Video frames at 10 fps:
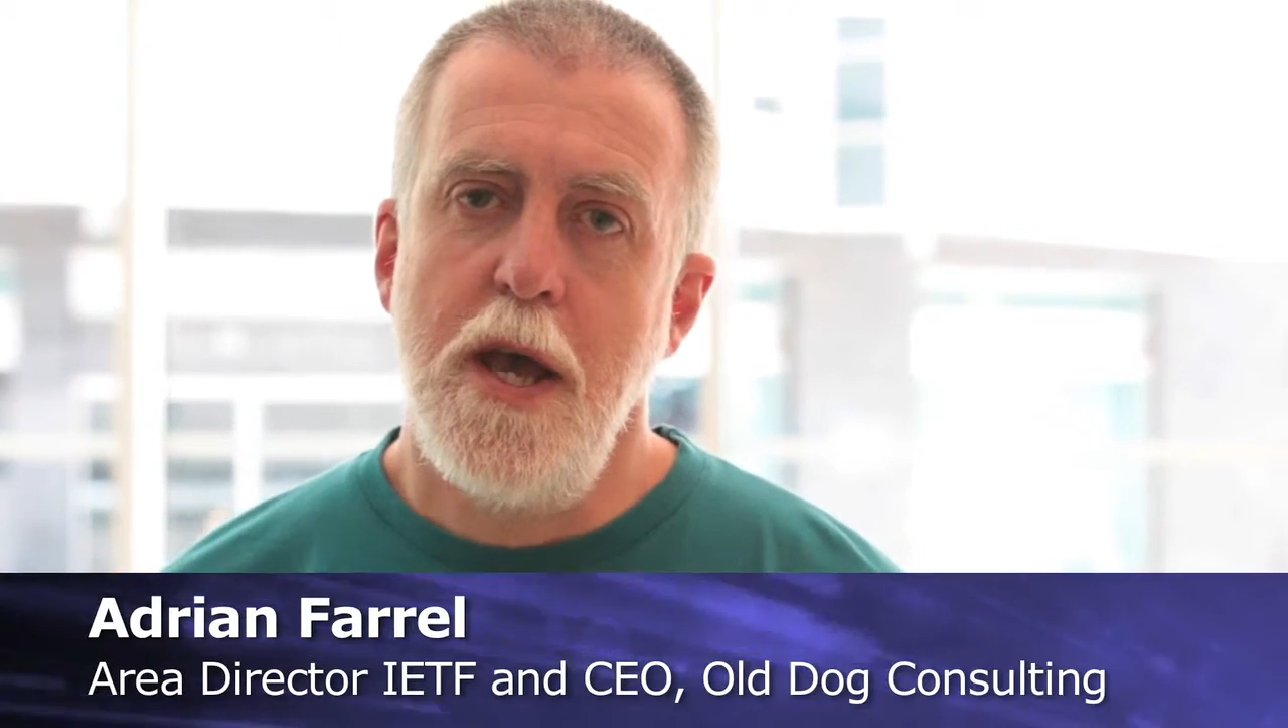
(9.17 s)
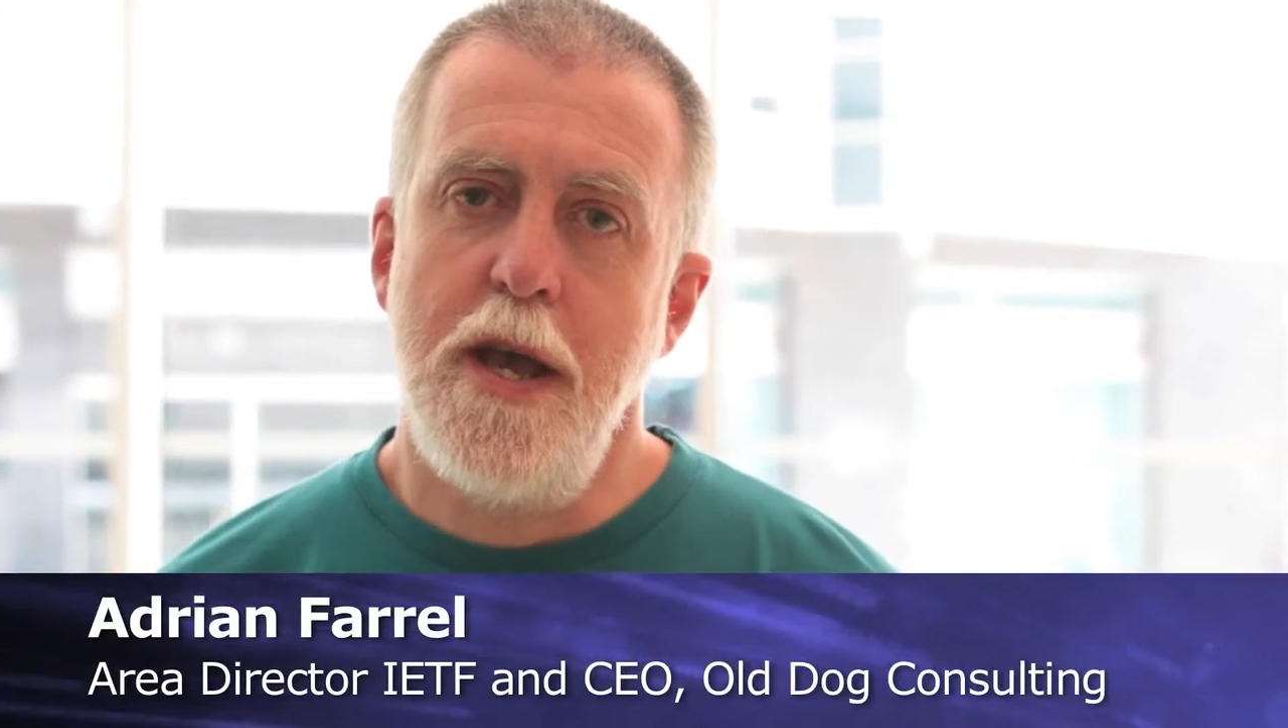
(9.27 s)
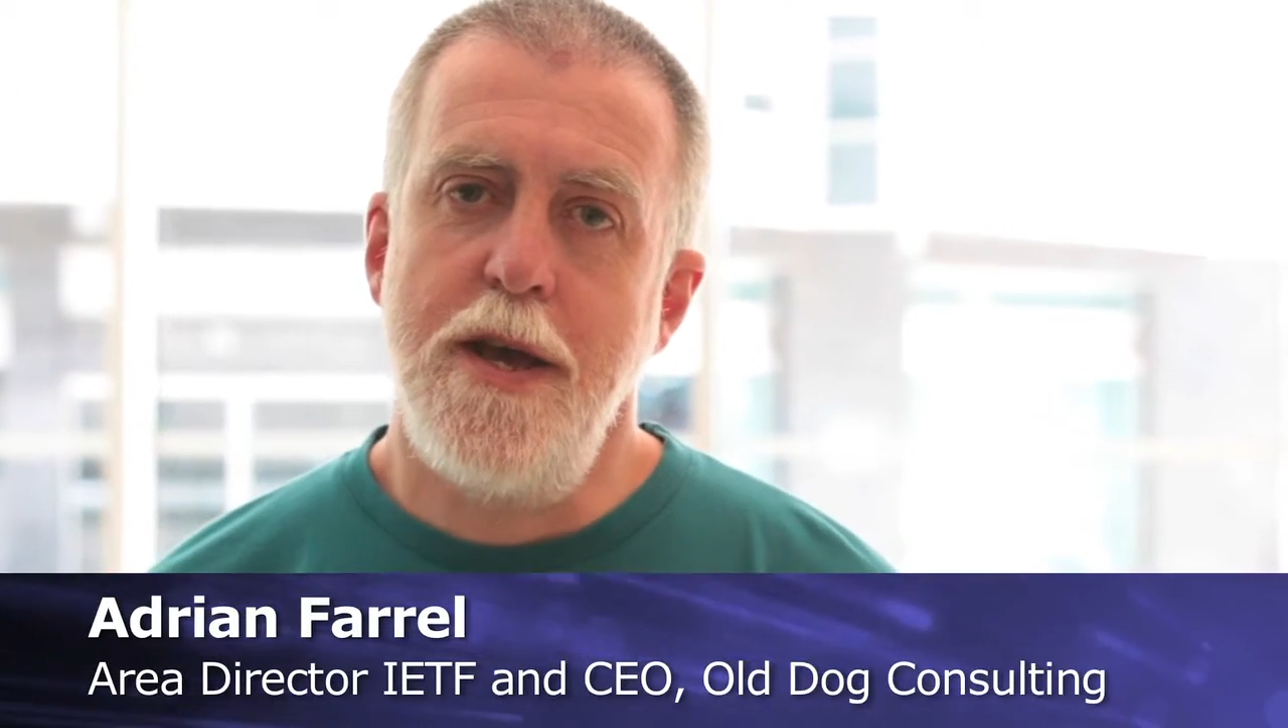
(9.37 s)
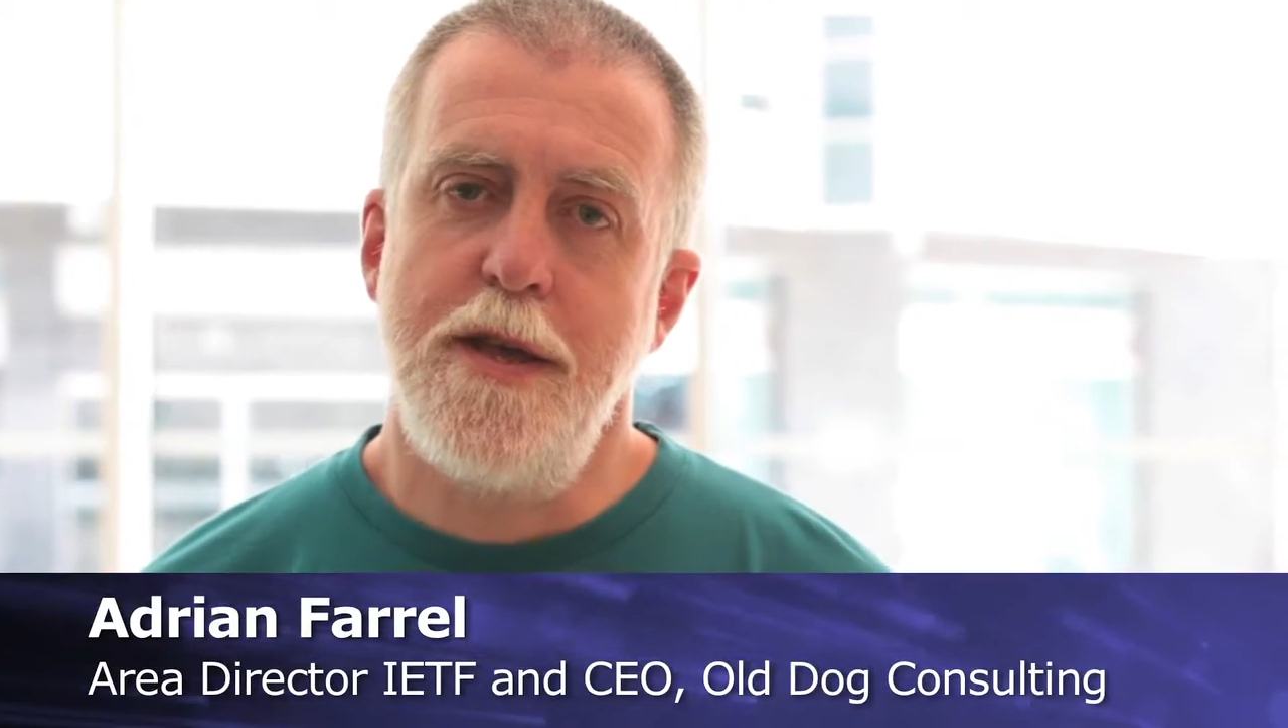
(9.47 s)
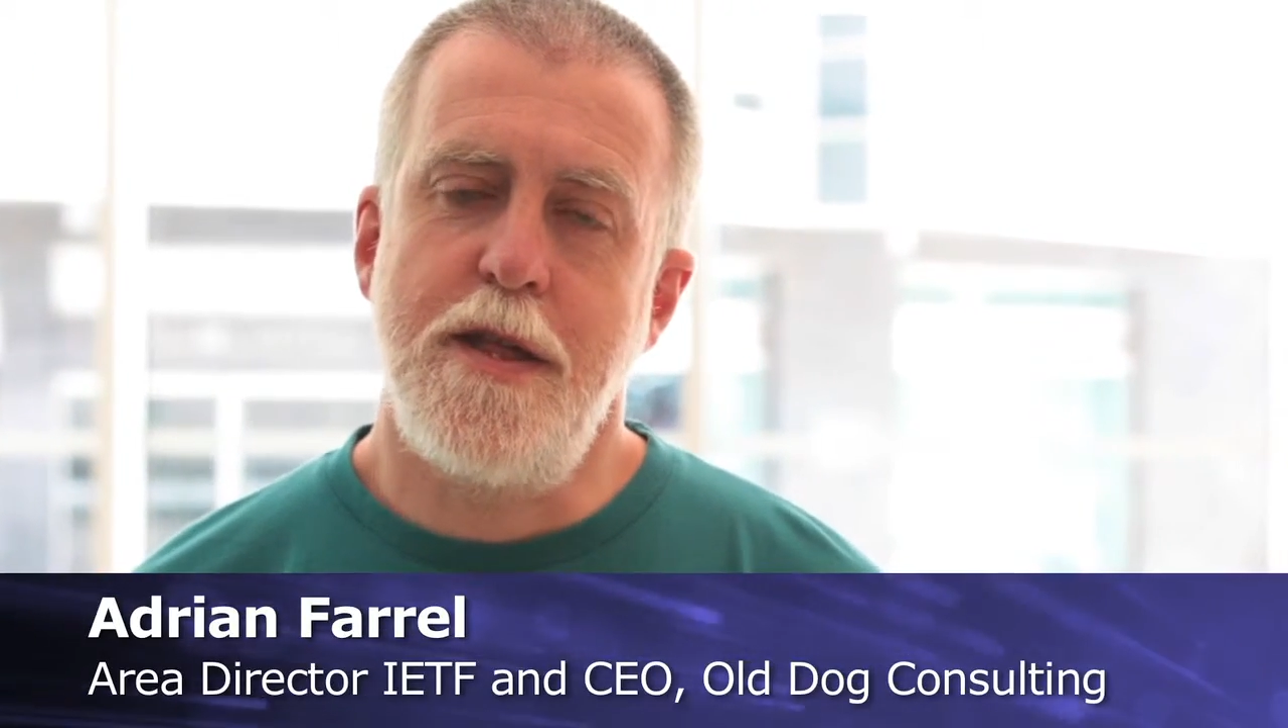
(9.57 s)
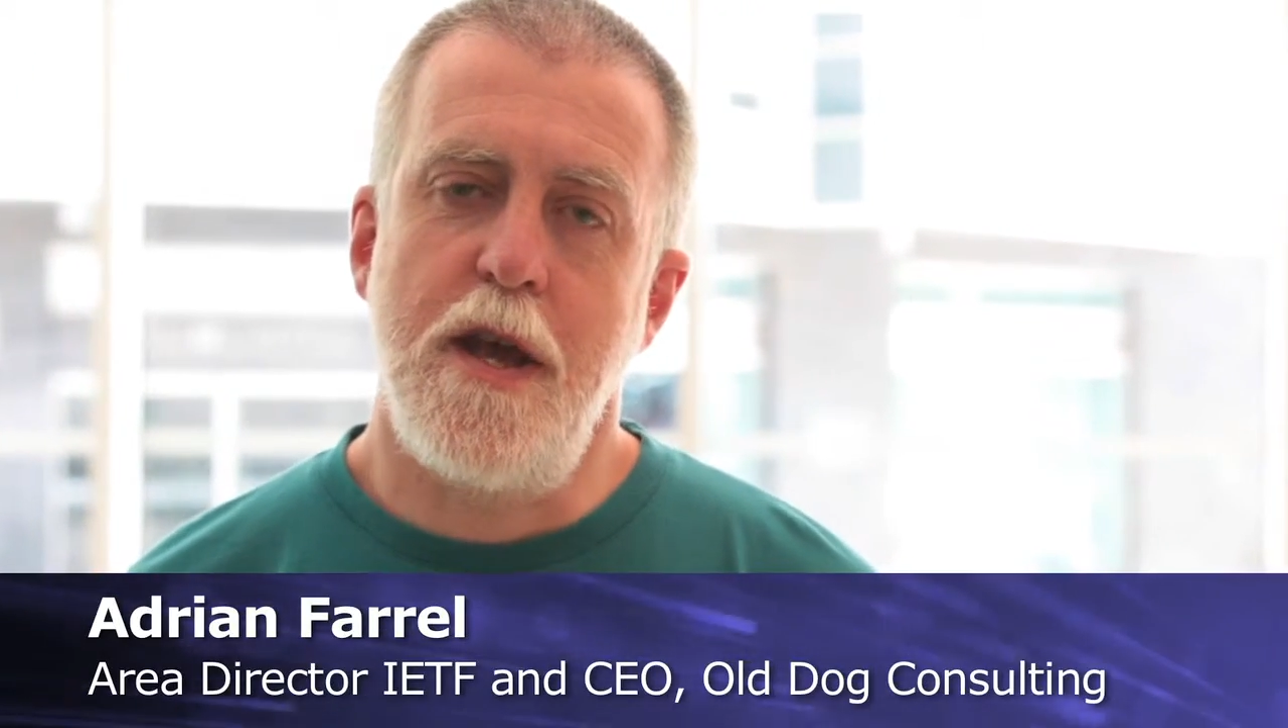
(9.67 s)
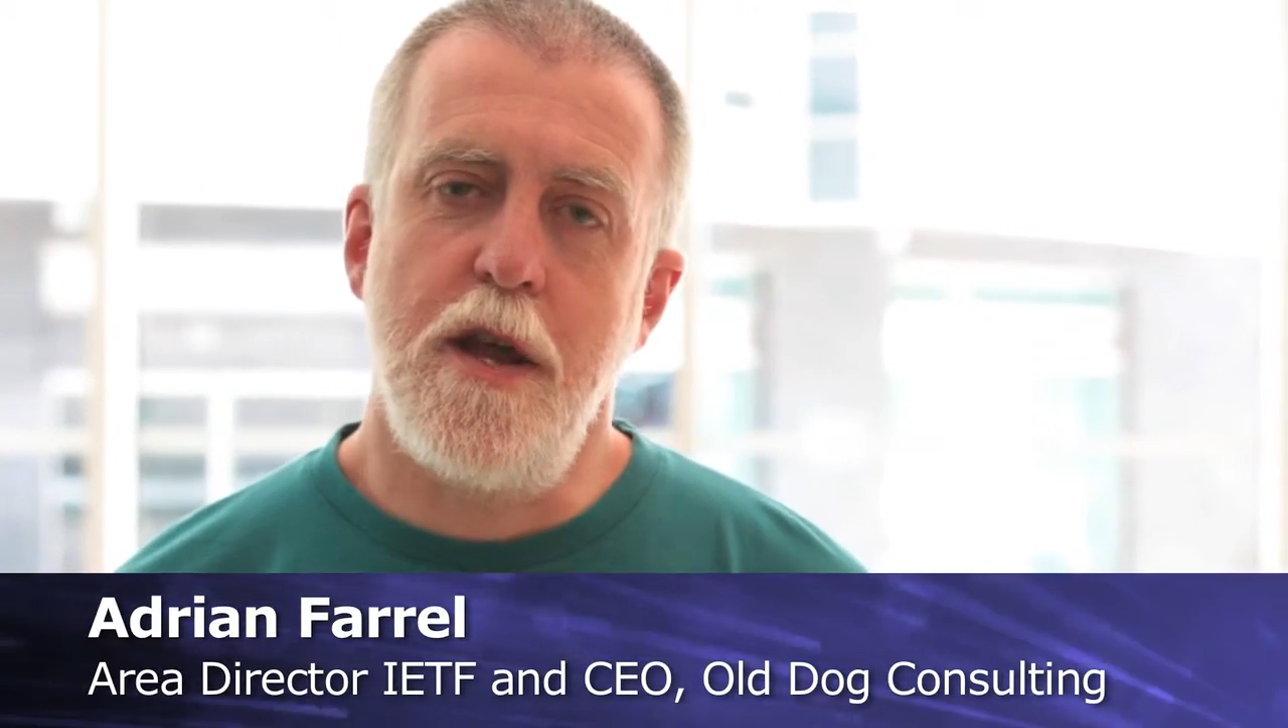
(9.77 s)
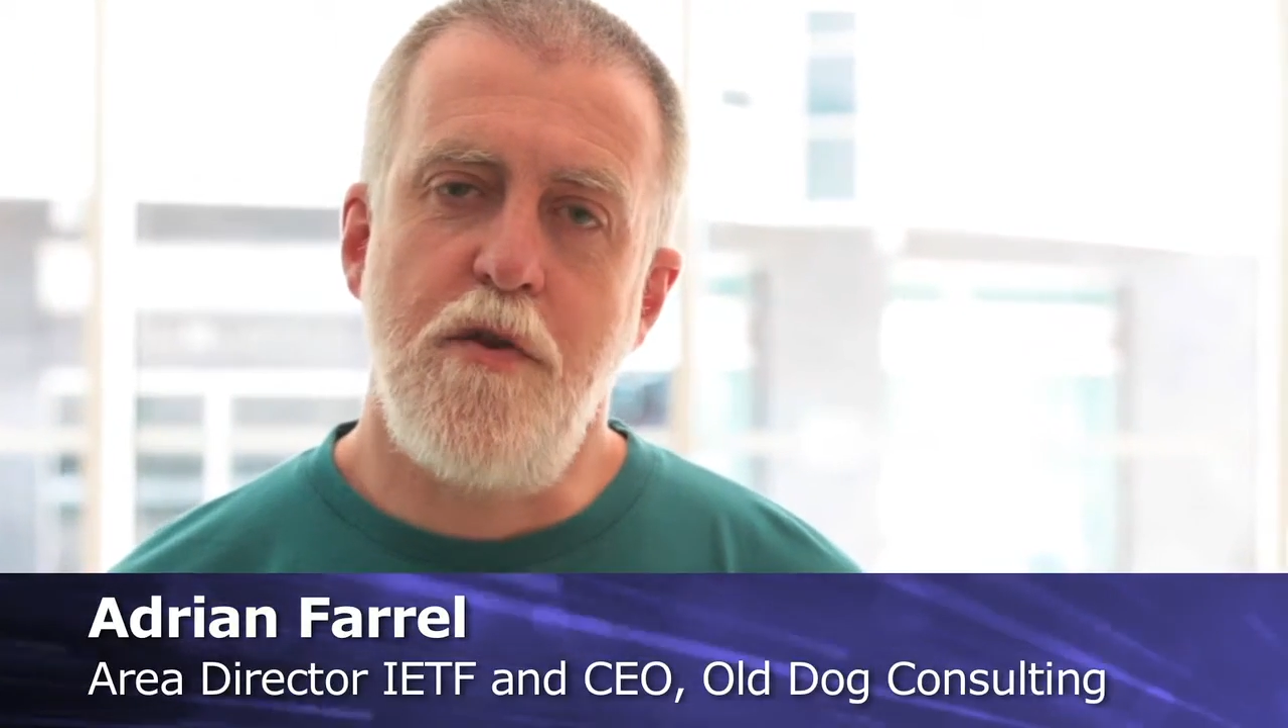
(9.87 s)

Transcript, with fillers: is uh,